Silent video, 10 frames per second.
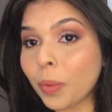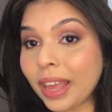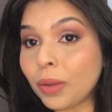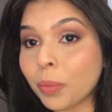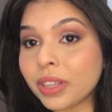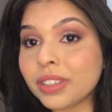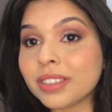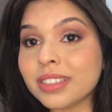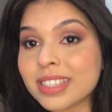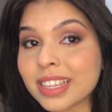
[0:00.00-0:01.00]
well
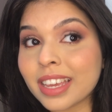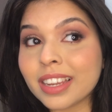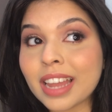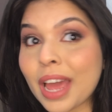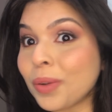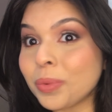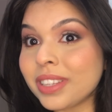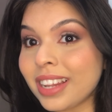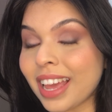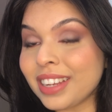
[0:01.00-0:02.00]
with the skin and
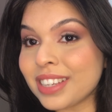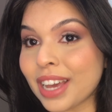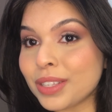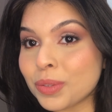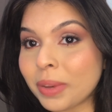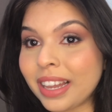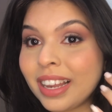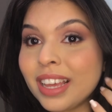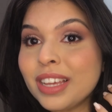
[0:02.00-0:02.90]
with the light as well.